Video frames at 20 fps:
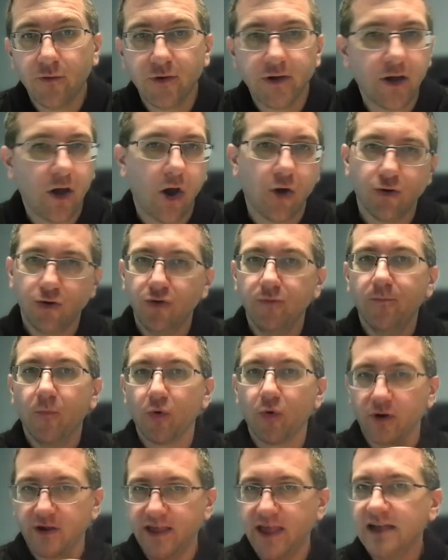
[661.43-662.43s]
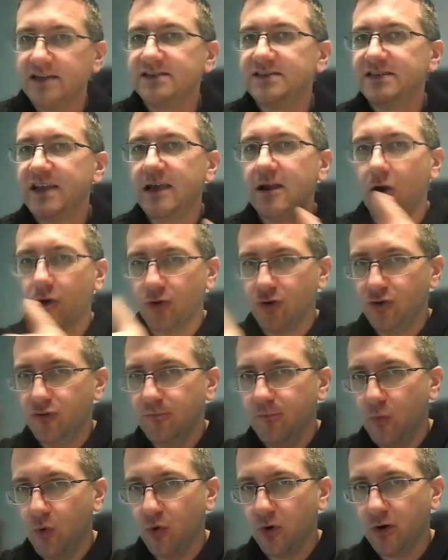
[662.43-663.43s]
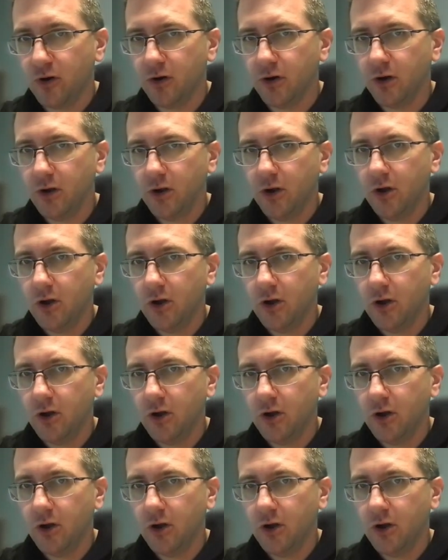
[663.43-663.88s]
area, are you more Kent State? Are you more